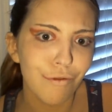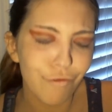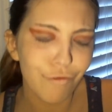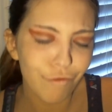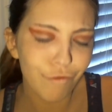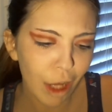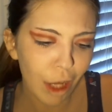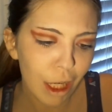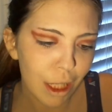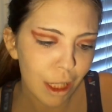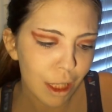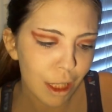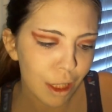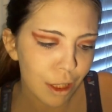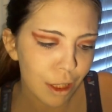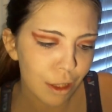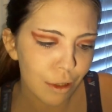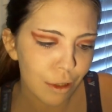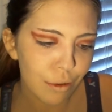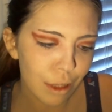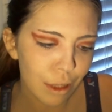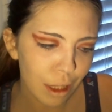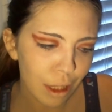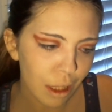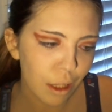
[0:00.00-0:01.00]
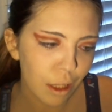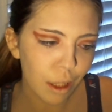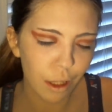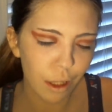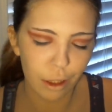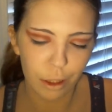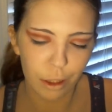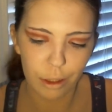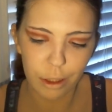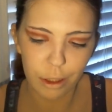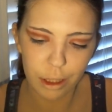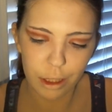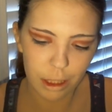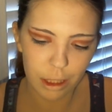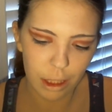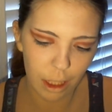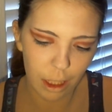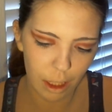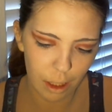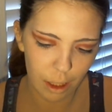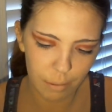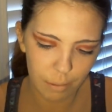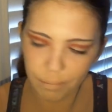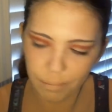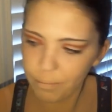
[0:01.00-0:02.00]
Fuck using hers.
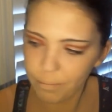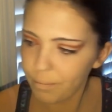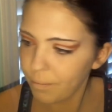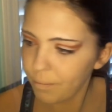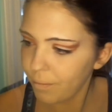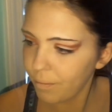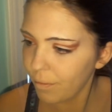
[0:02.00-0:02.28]
I'm